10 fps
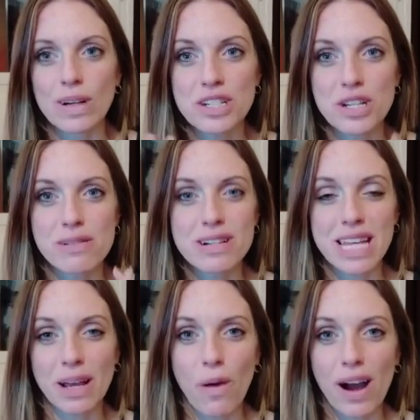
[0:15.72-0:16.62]
she was
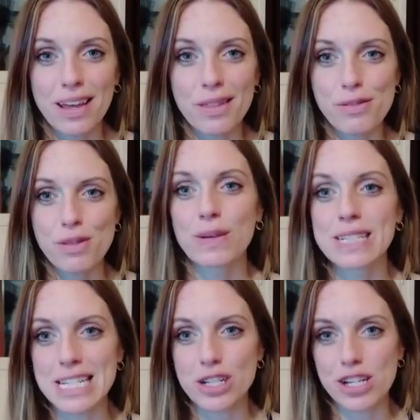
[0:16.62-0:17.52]
like walking through the
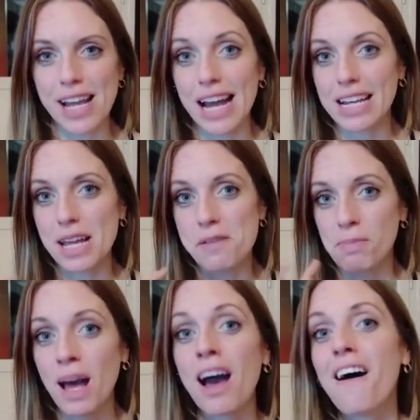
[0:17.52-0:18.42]
woods and she had
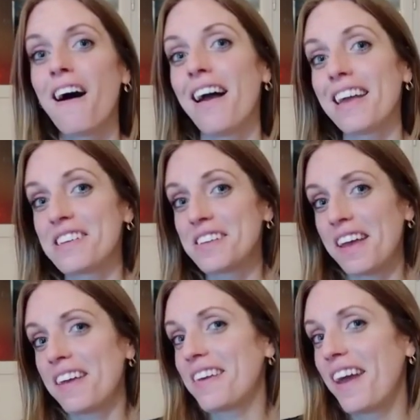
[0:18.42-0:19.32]
him in
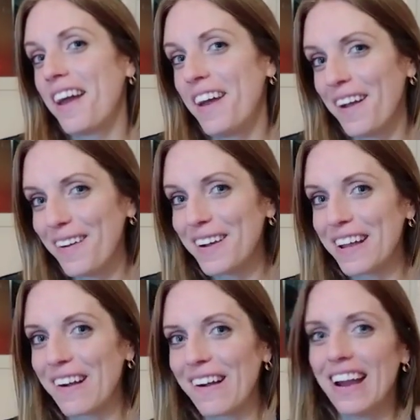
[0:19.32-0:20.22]
a
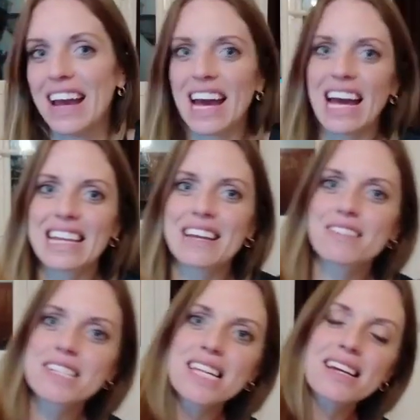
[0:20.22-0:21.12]
carrier and he
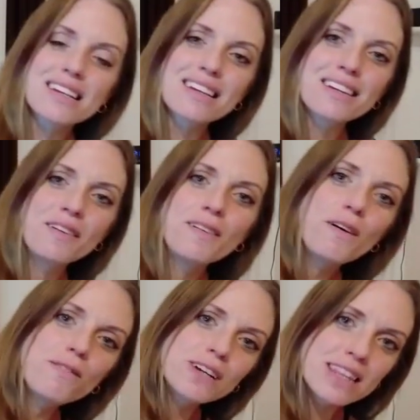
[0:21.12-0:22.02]
was like, you know,
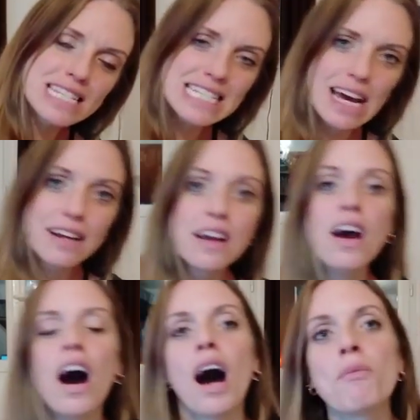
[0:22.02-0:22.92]
over to the side.
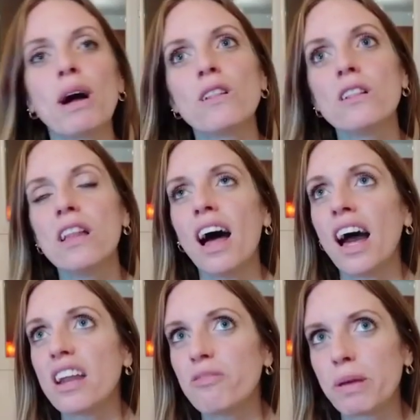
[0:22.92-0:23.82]
A
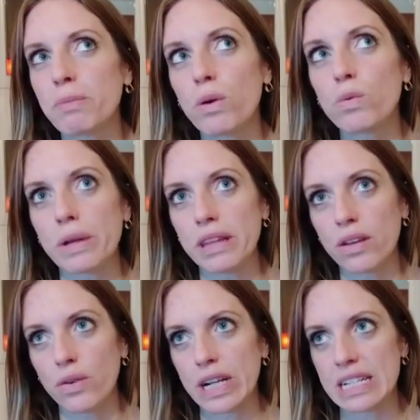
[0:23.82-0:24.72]
lot of people really
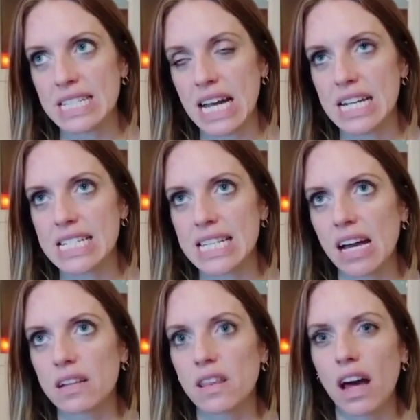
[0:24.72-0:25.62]
criticized
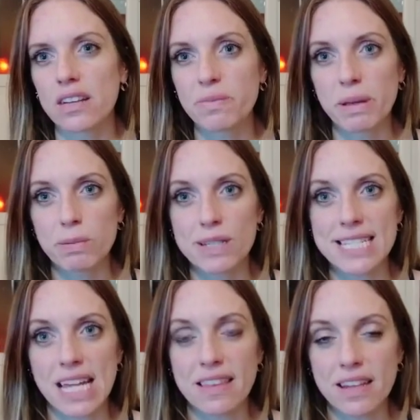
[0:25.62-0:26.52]
that. A lot of people
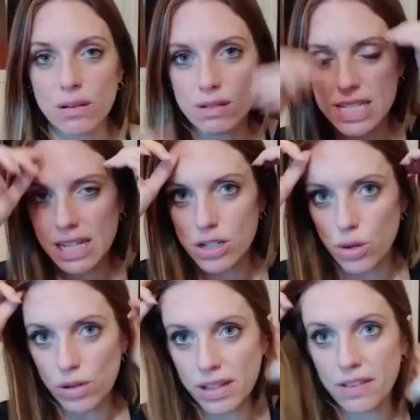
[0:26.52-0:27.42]
said that it was like
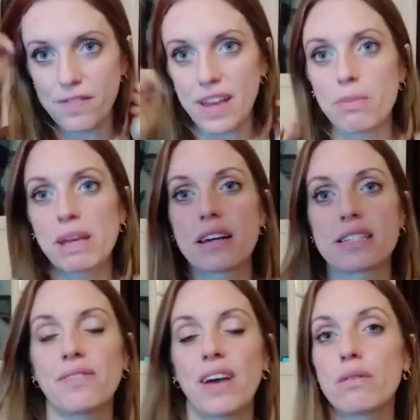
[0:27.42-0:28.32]
totally fake
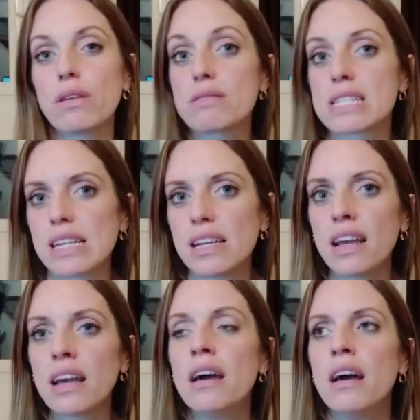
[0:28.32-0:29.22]
because of how he was
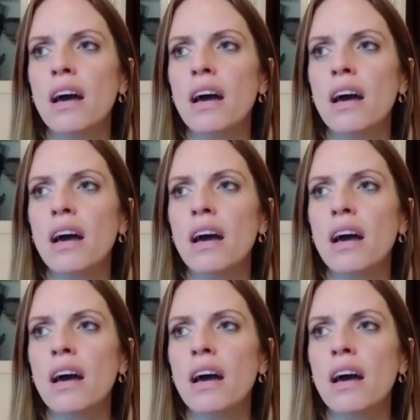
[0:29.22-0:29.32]
leaning.